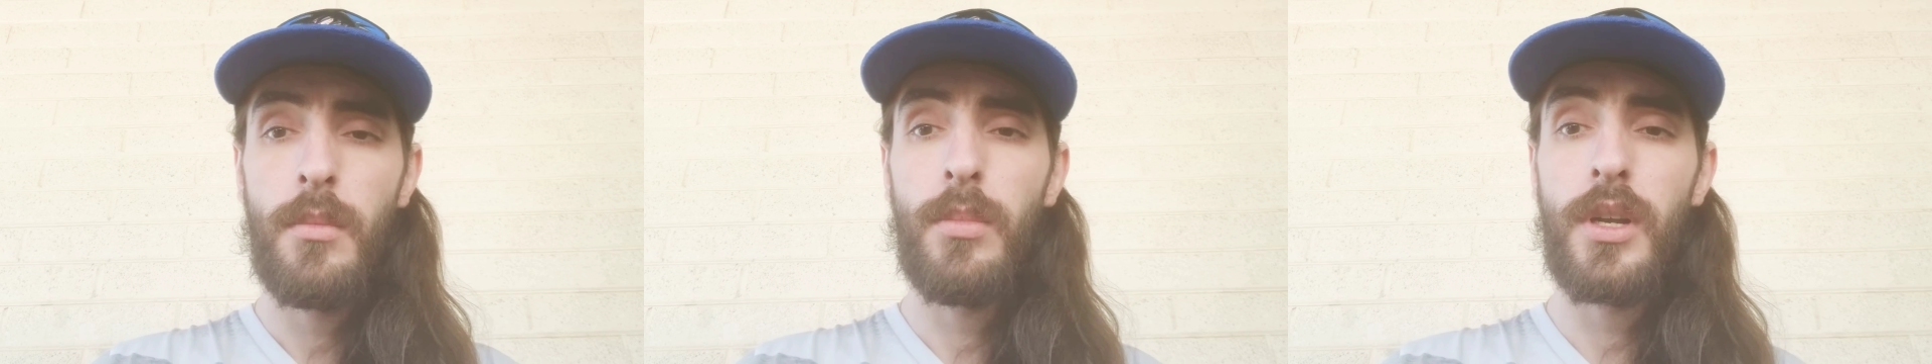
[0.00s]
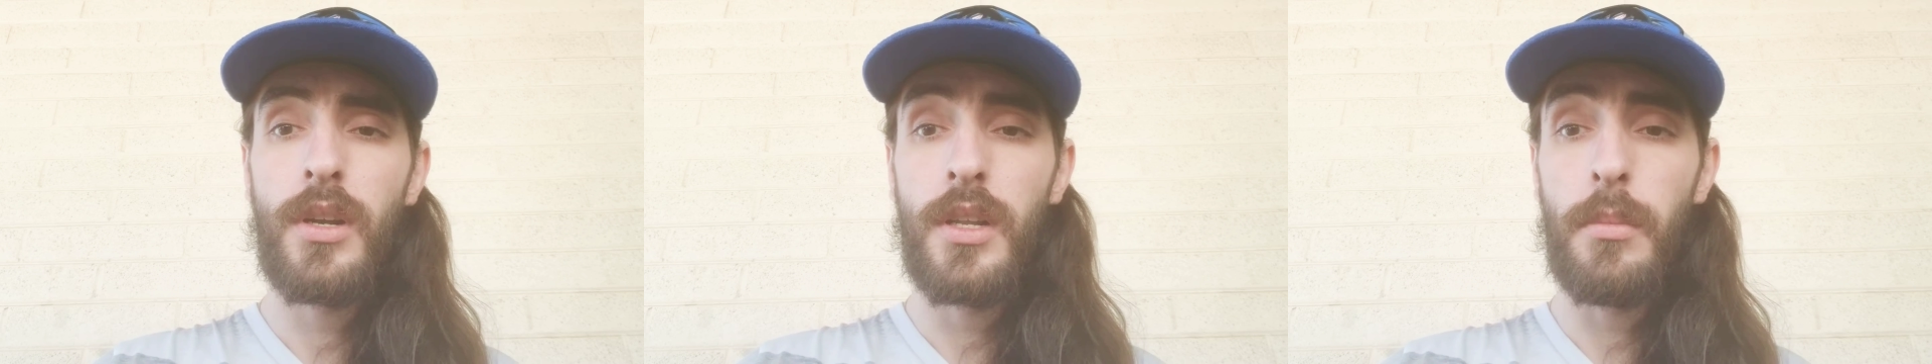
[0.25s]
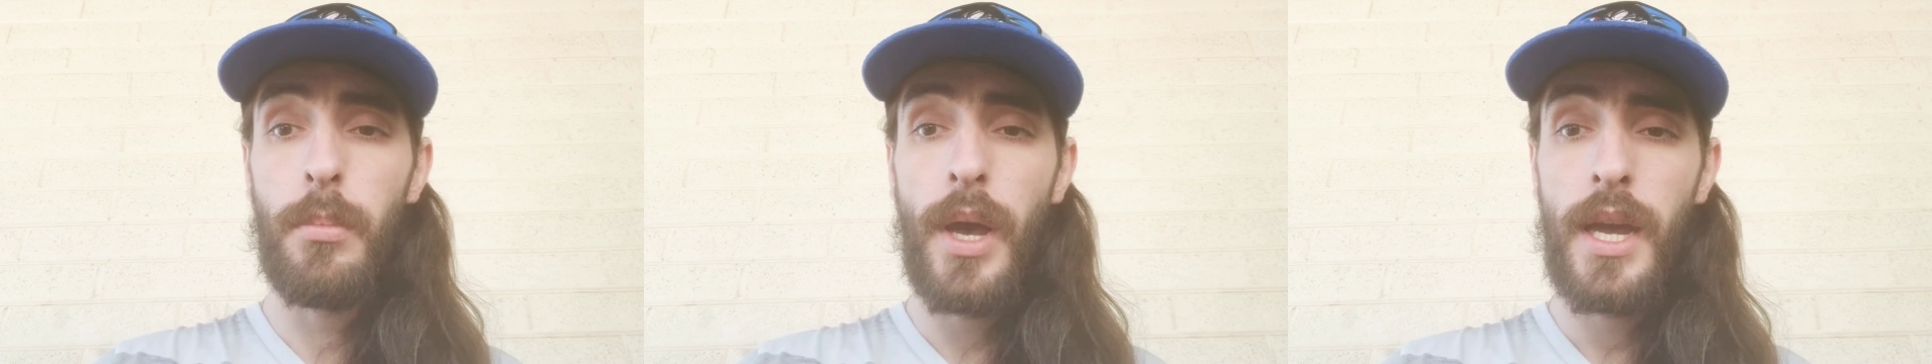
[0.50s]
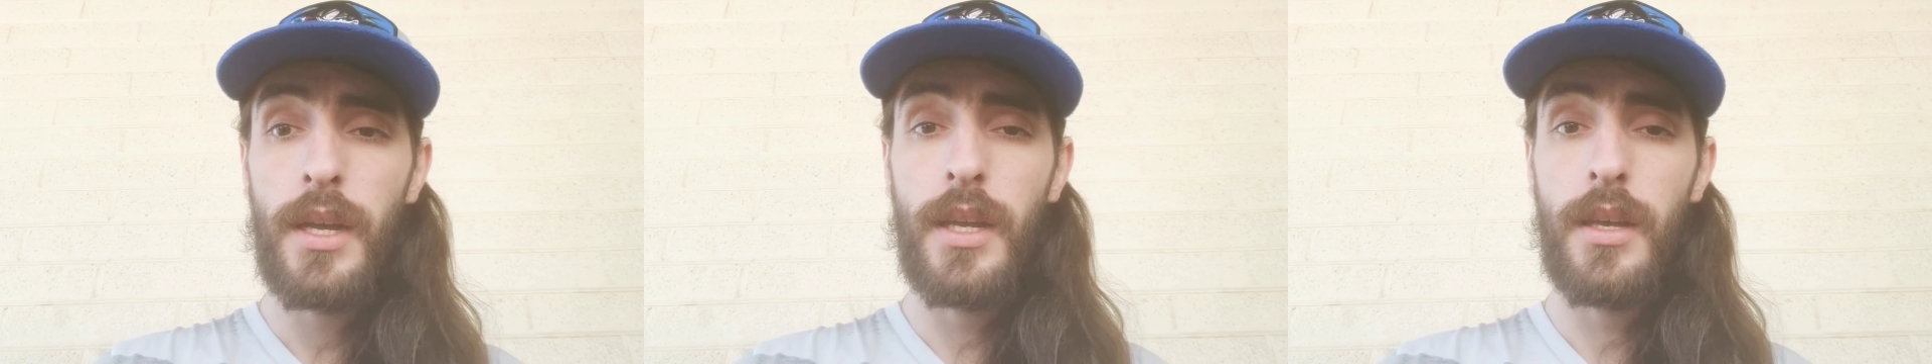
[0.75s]
but on the
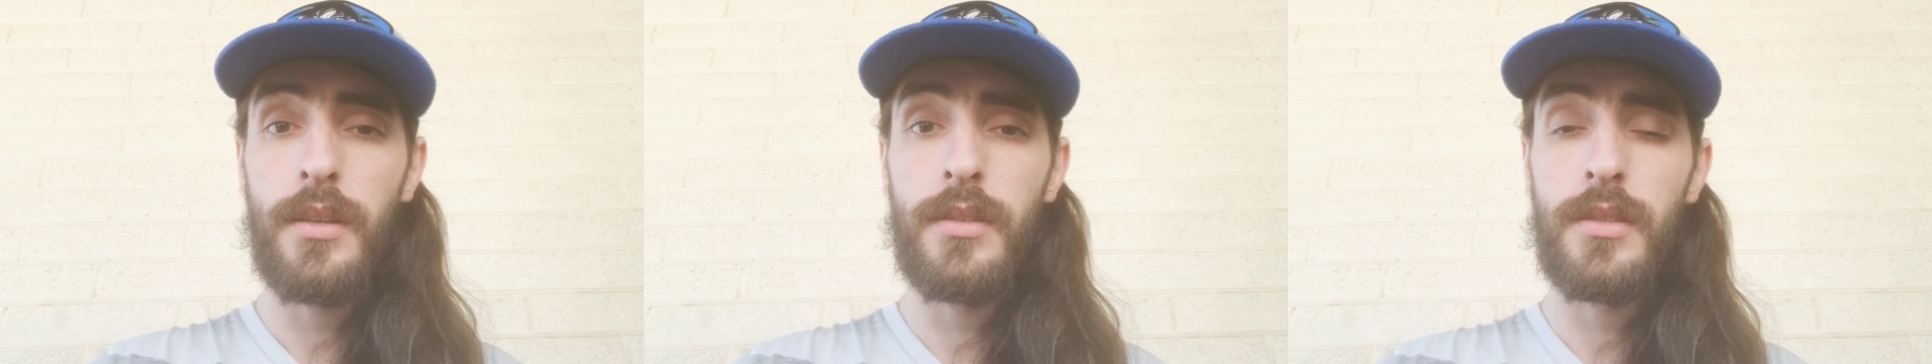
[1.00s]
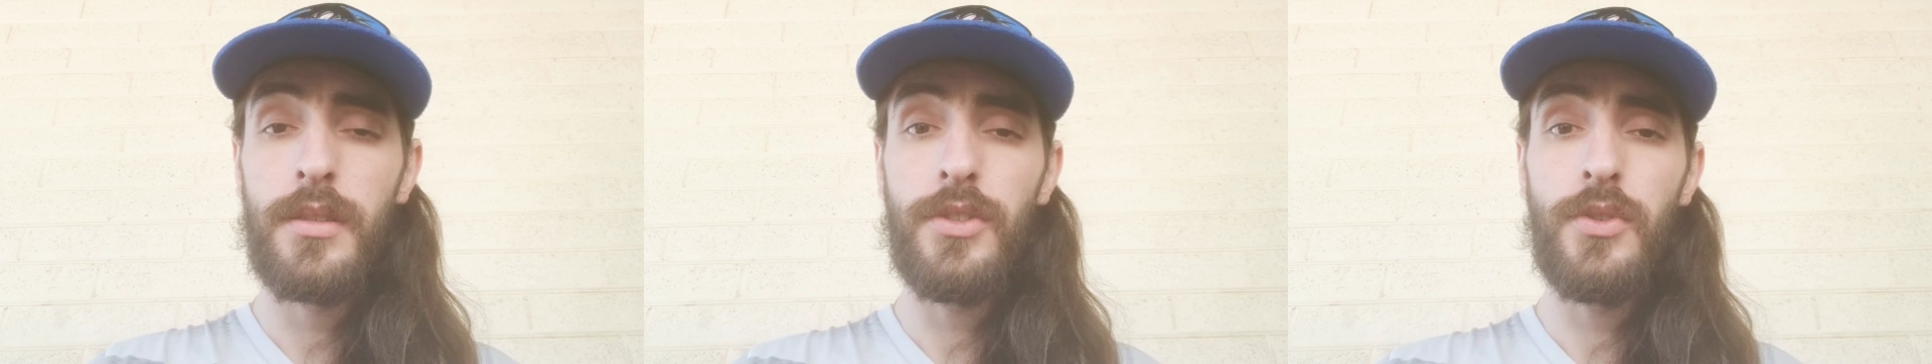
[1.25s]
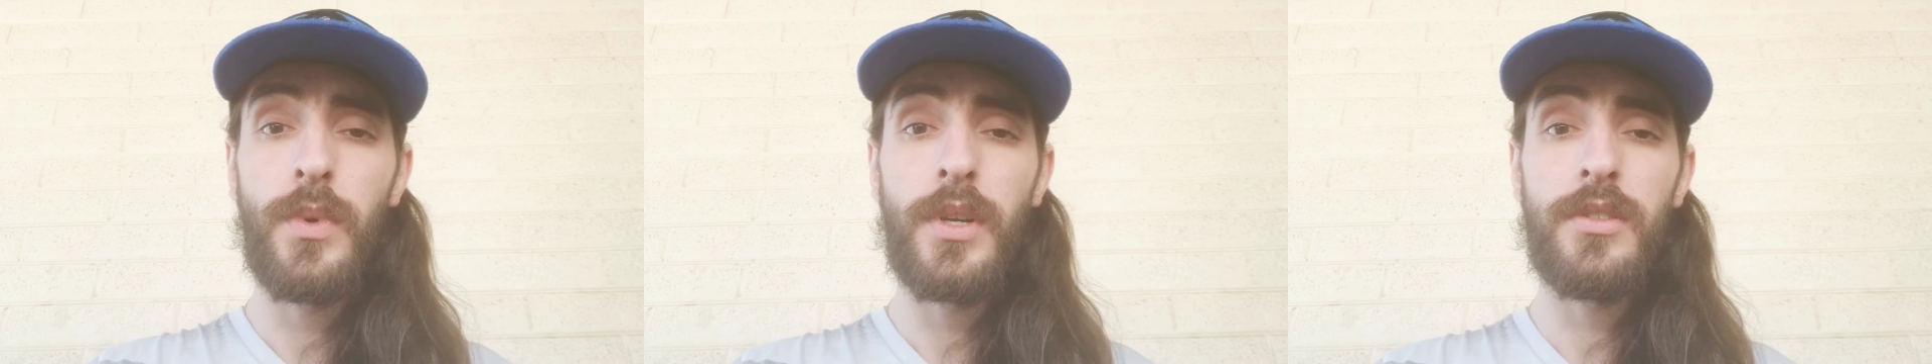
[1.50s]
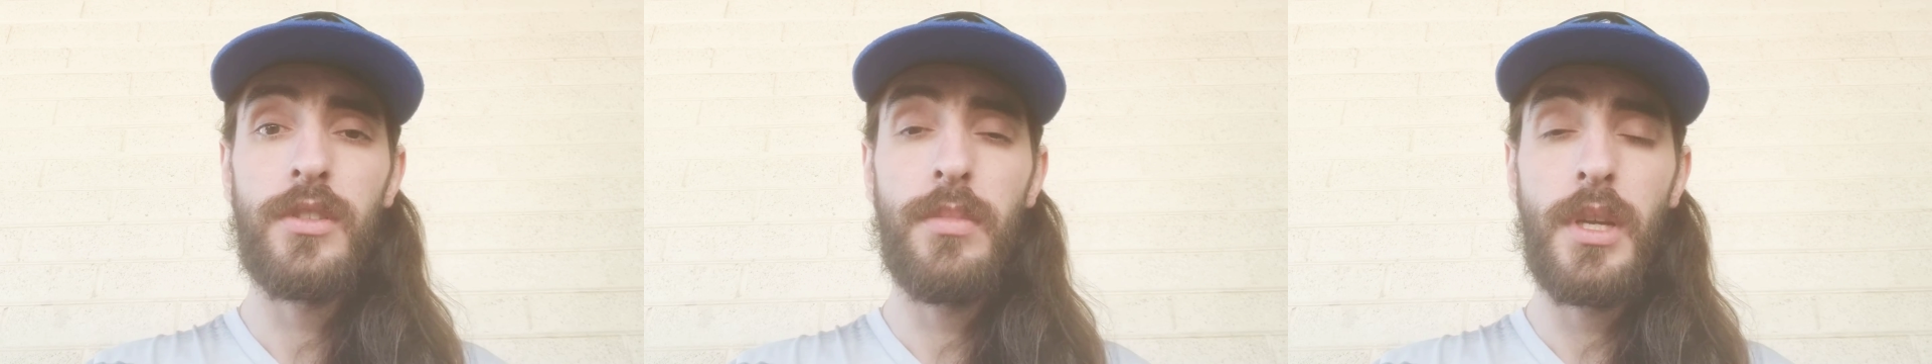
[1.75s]
back end, you
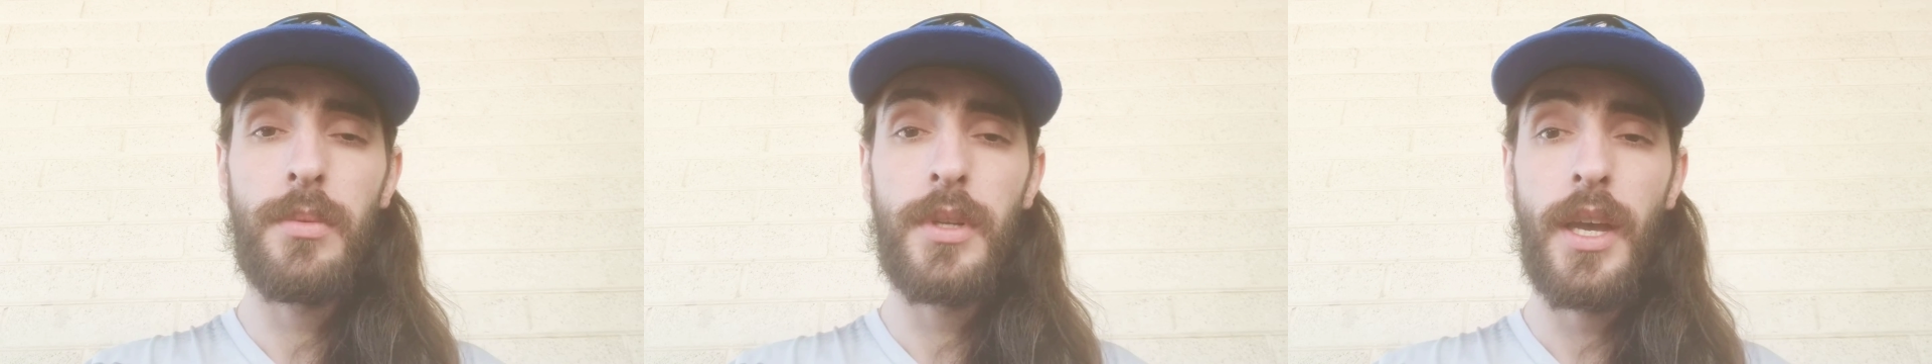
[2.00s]
want to be able